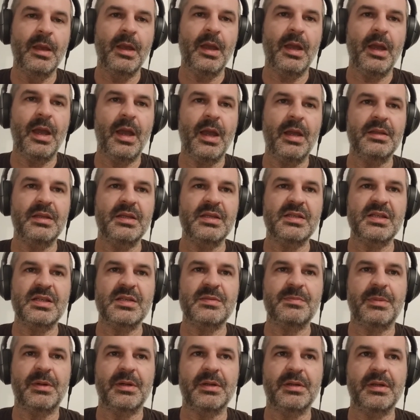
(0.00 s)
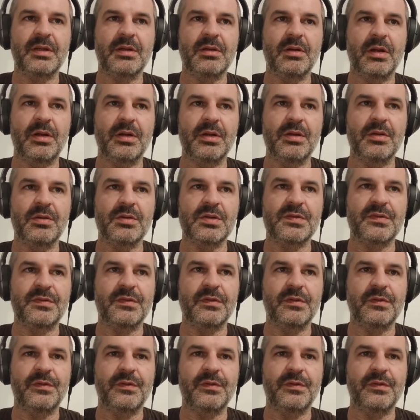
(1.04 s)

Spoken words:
and this is particularly useful